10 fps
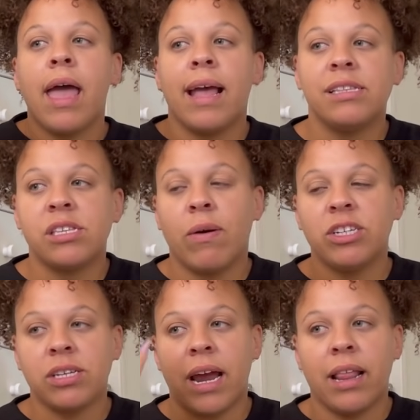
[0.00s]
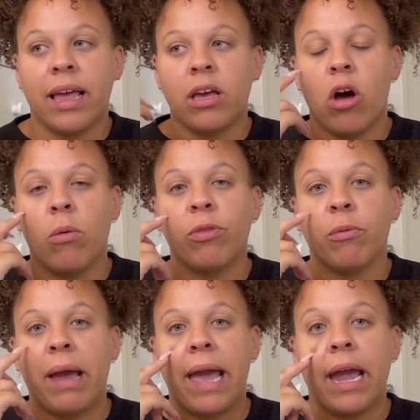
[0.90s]
And so I just kind of like combed through
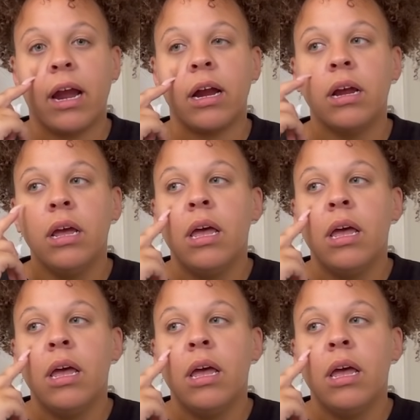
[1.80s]
my hair.